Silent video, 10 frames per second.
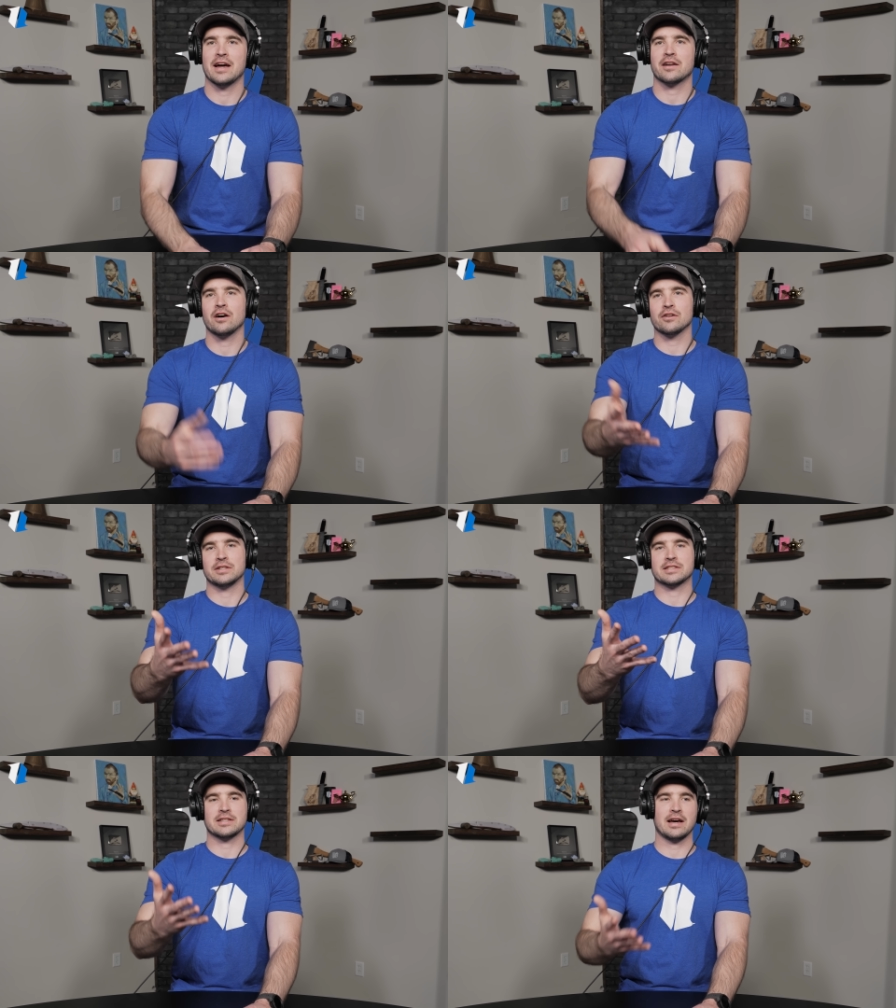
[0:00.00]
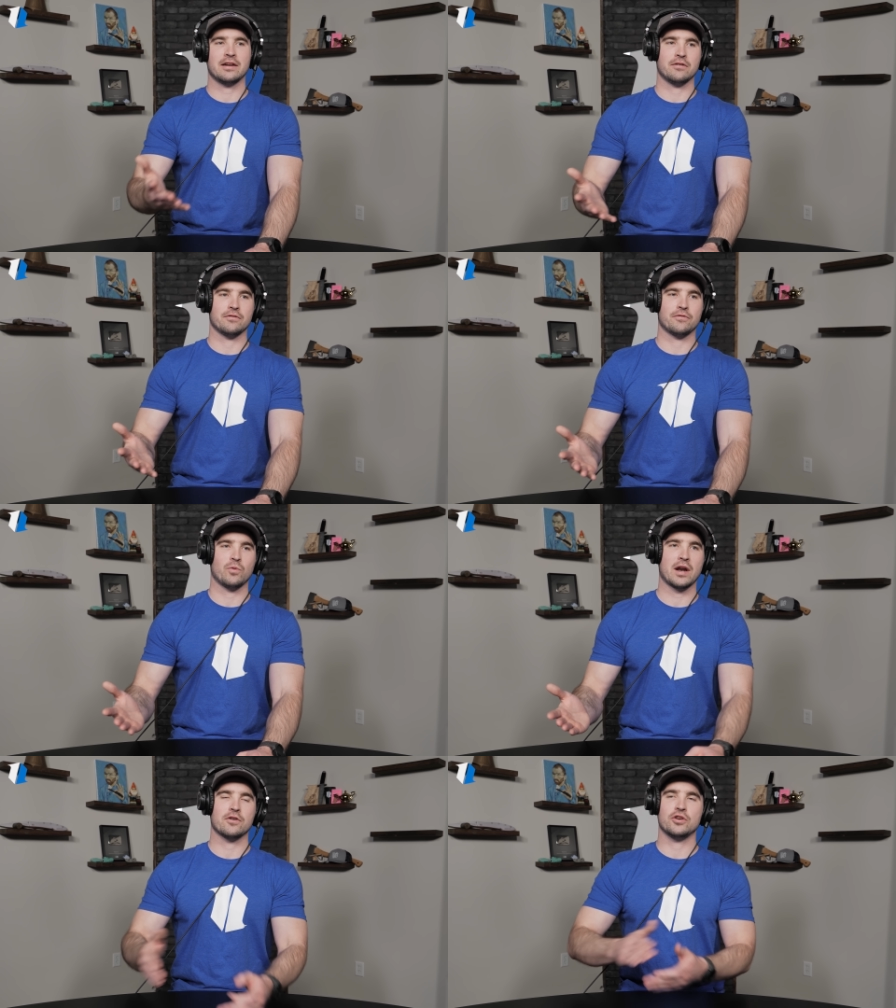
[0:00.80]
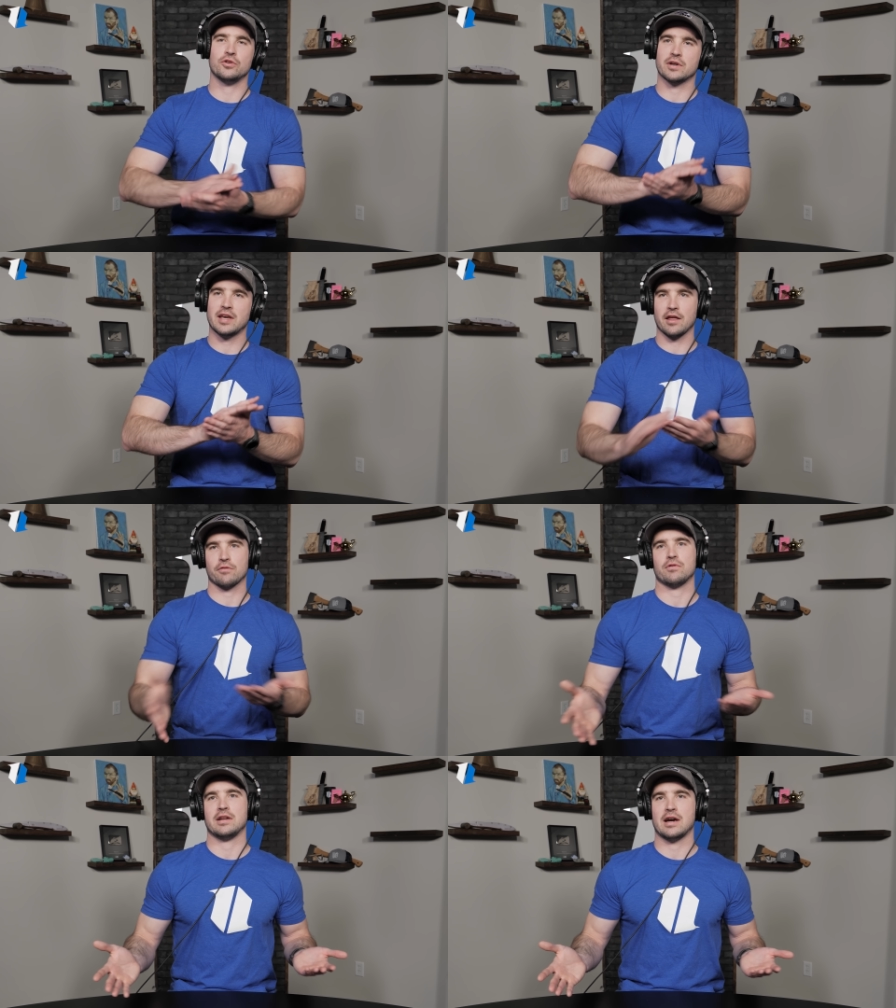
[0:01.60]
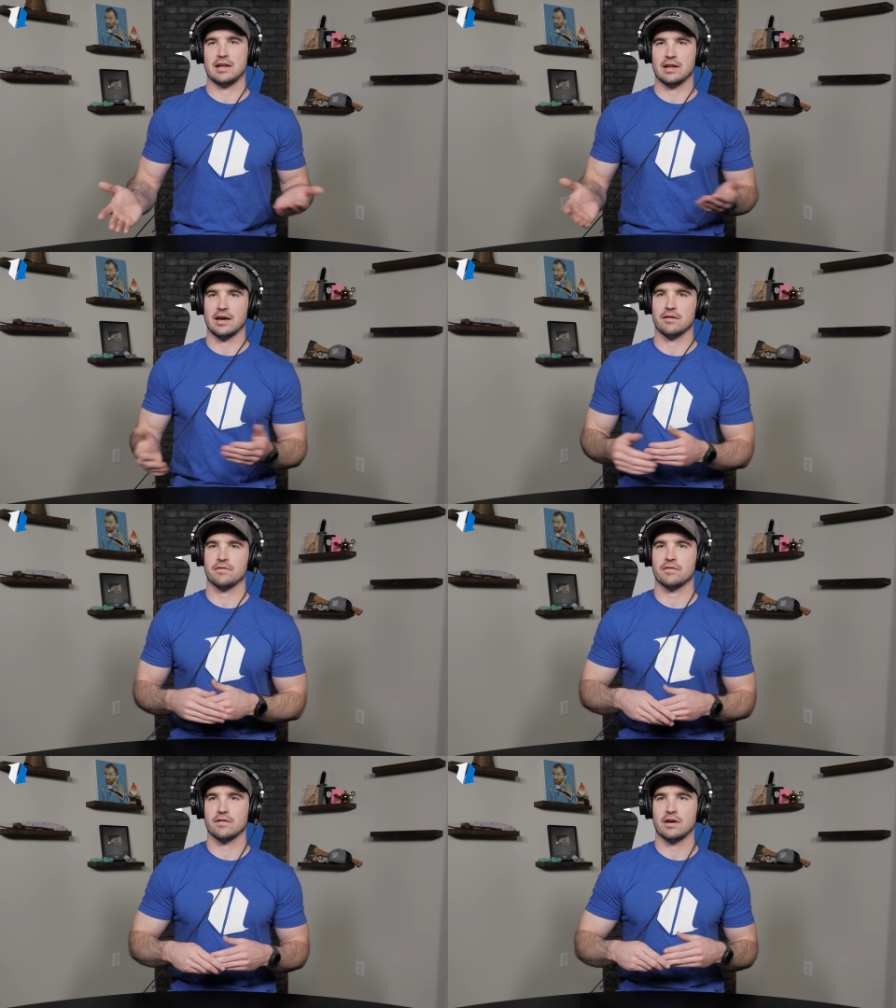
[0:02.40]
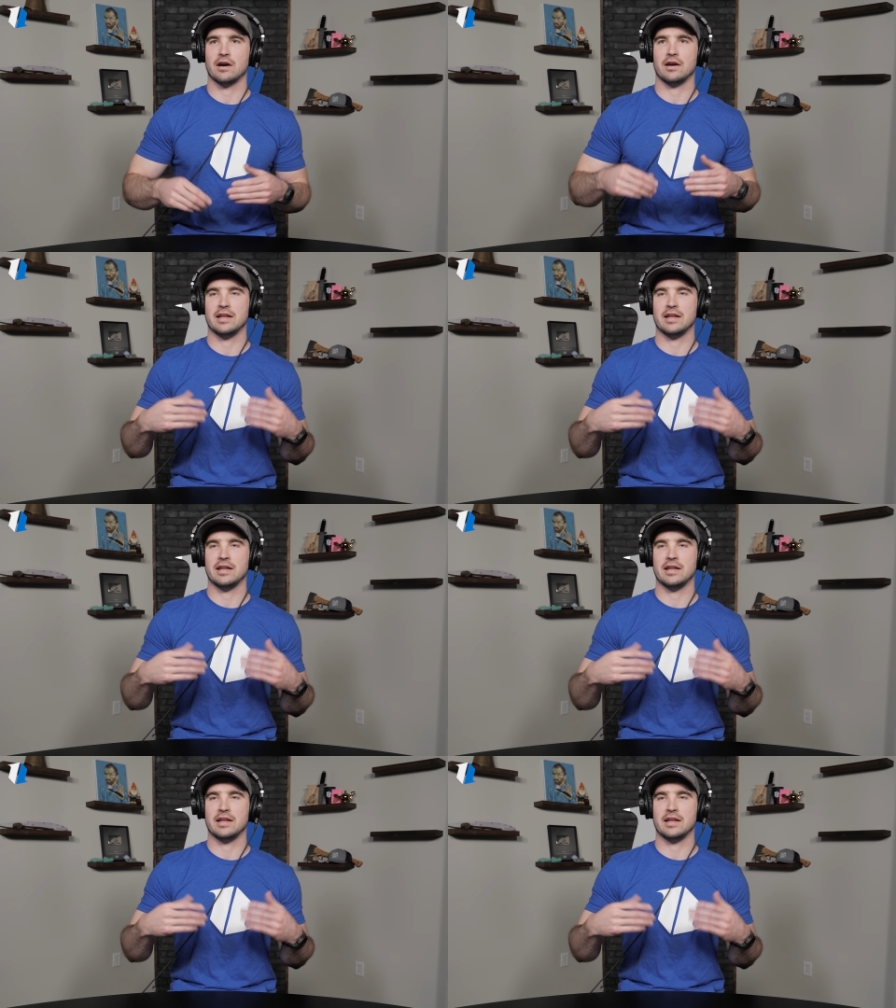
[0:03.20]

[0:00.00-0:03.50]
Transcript: that color is kind of whenever you do a K390 knife uh,